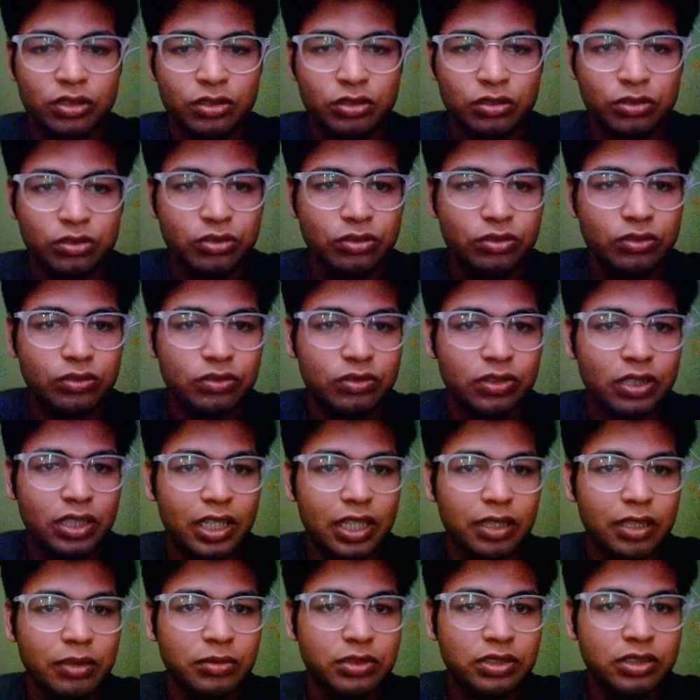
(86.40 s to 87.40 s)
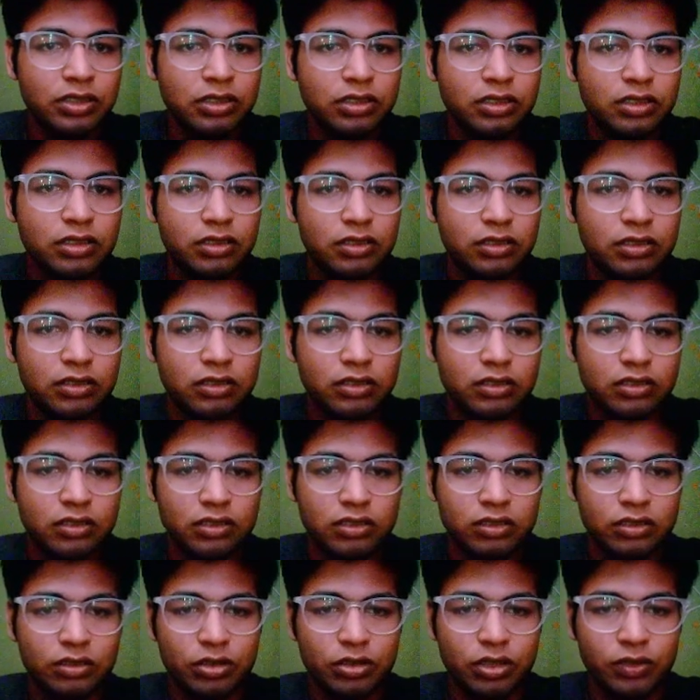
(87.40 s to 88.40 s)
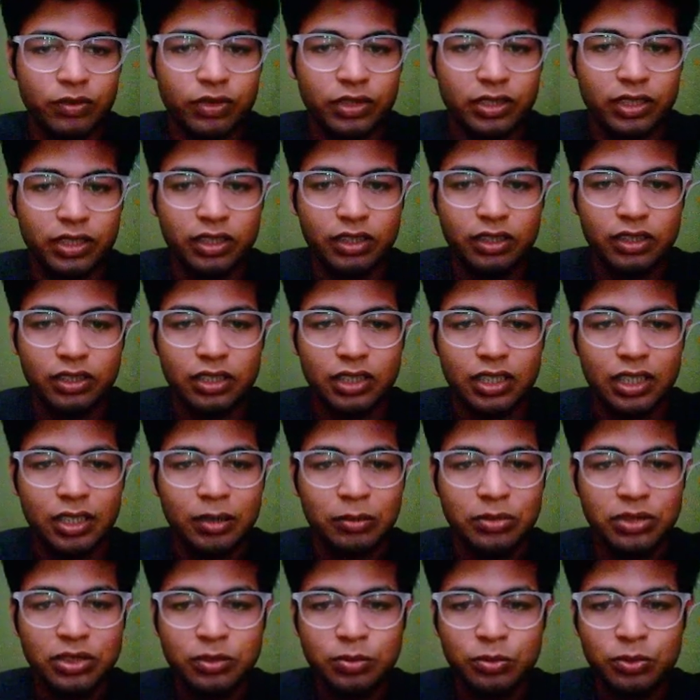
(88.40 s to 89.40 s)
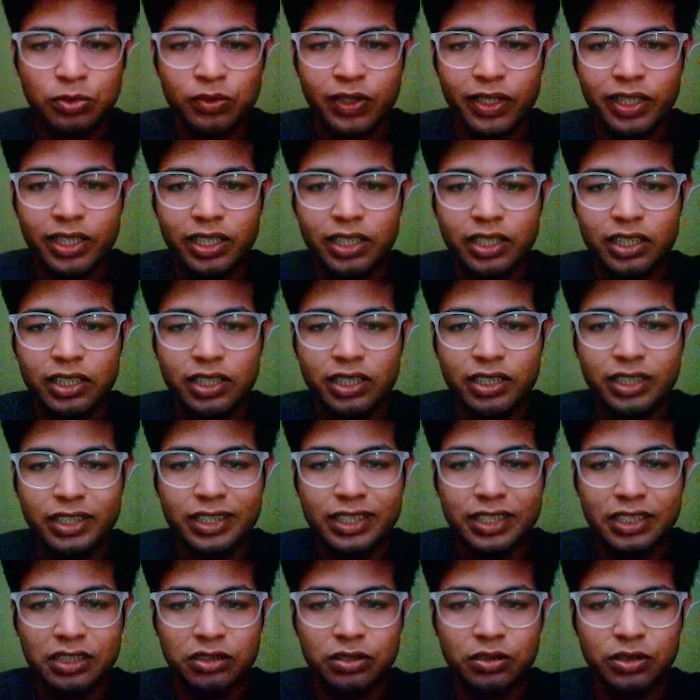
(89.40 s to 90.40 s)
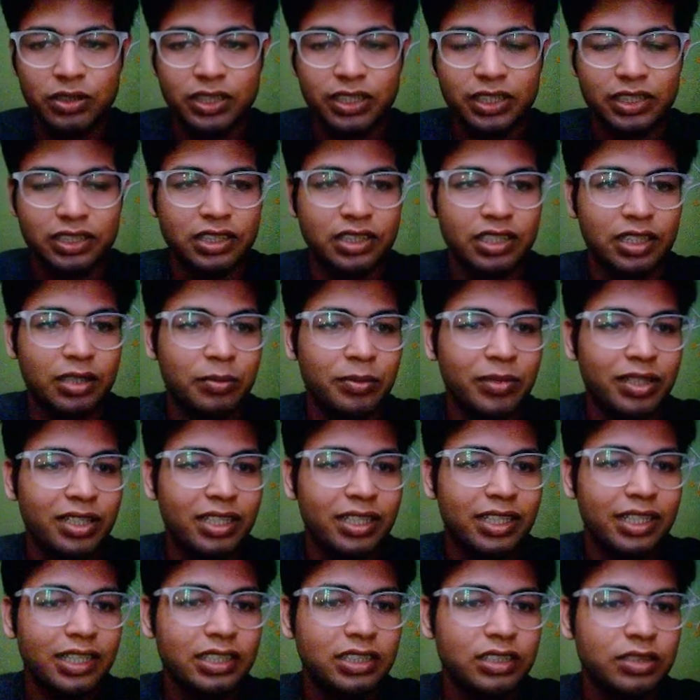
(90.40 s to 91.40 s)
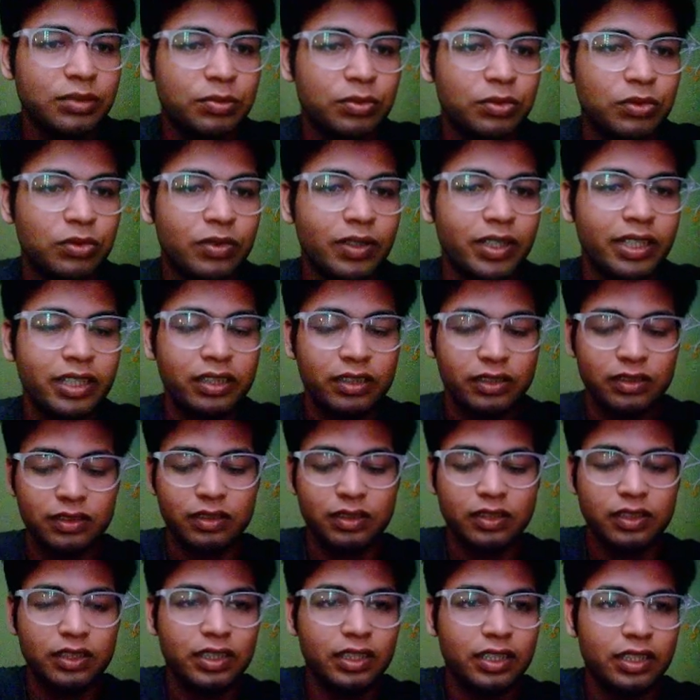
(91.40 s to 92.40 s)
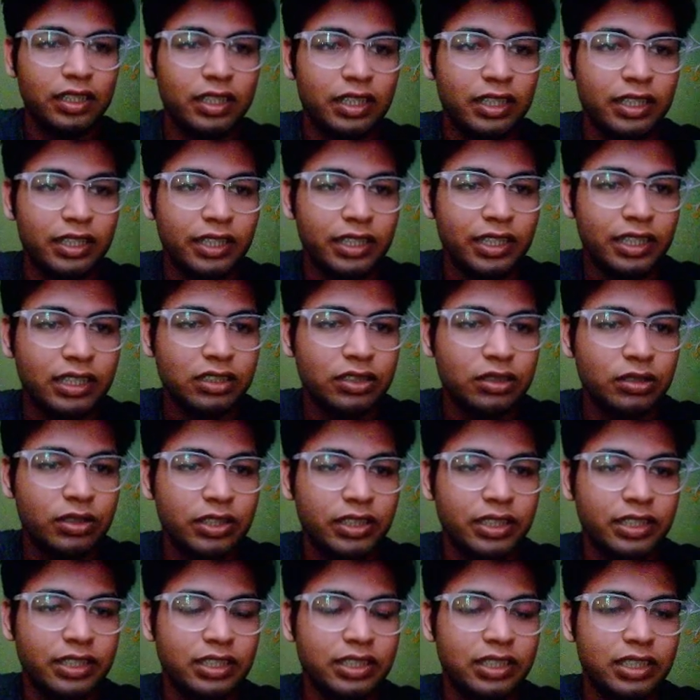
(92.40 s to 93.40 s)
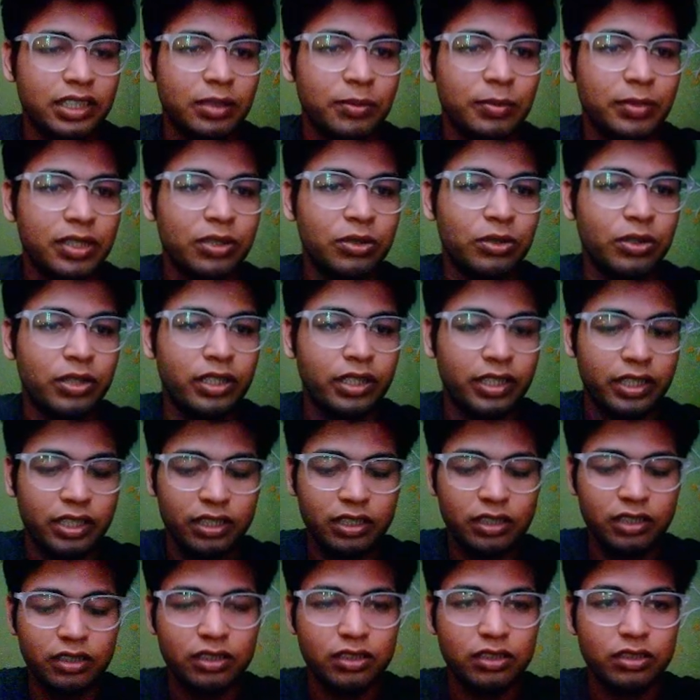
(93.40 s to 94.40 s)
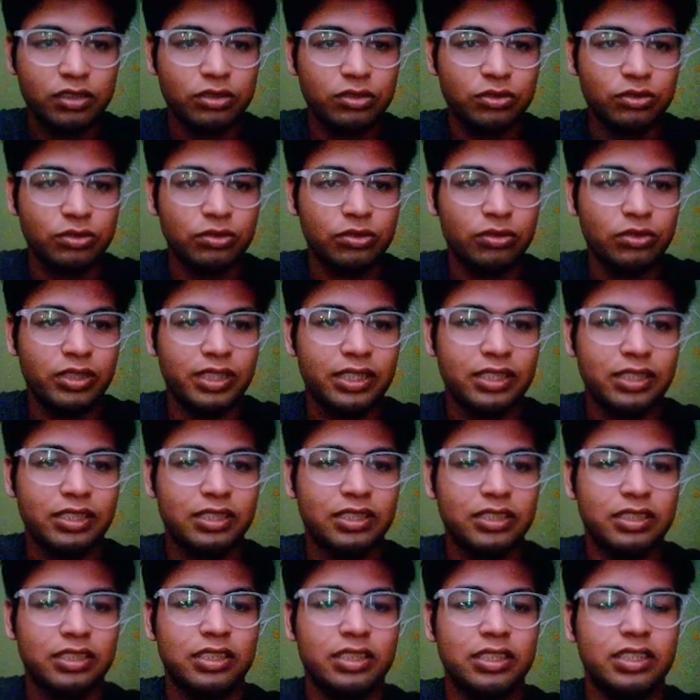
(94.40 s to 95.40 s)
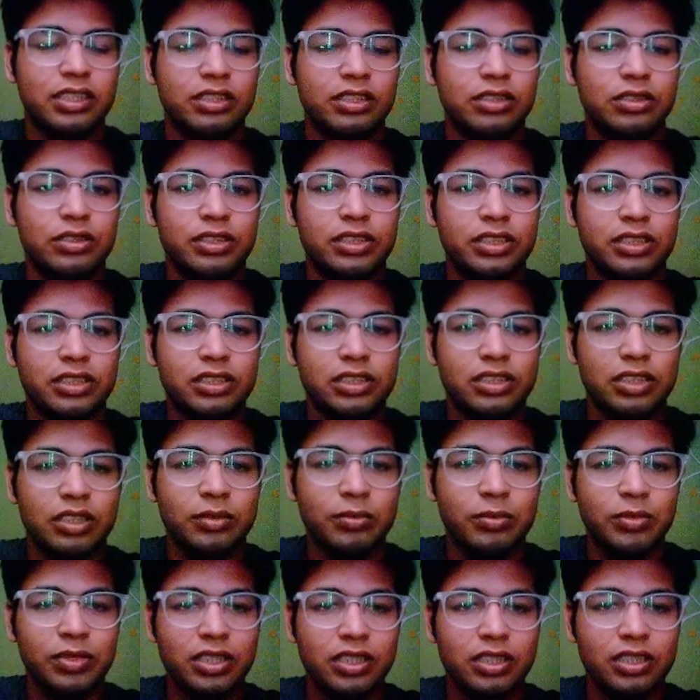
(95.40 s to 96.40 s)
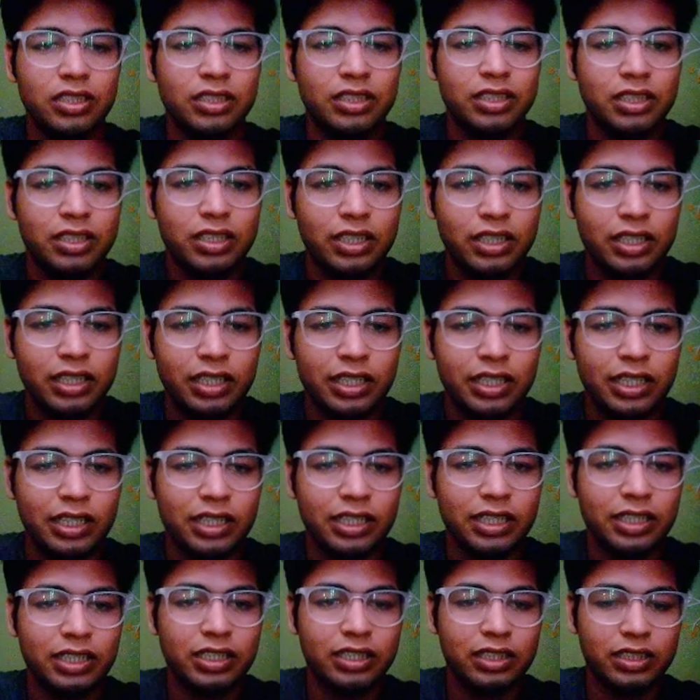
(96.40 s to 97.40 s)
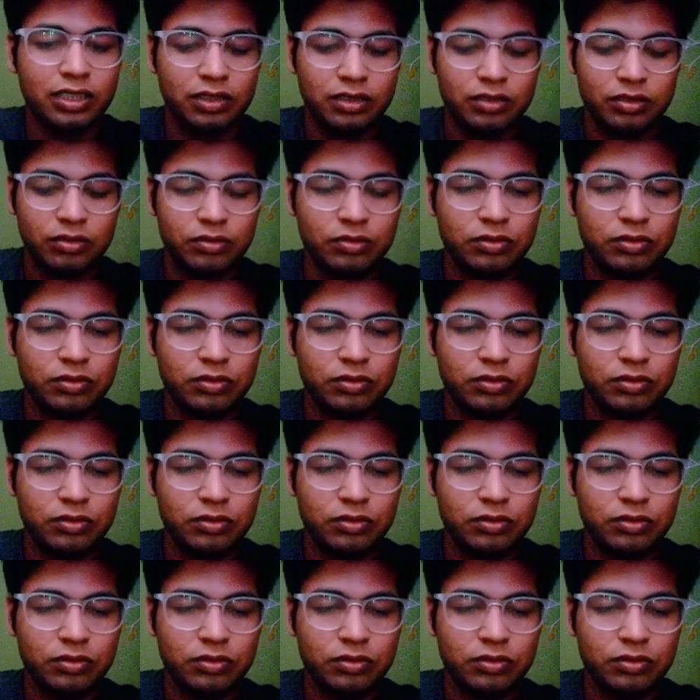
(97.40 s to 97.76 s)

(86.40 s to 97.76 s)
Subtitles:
So I'm just sorry for that. I'm just providing here index.html. Let's provide index.html content. So let's do index.html and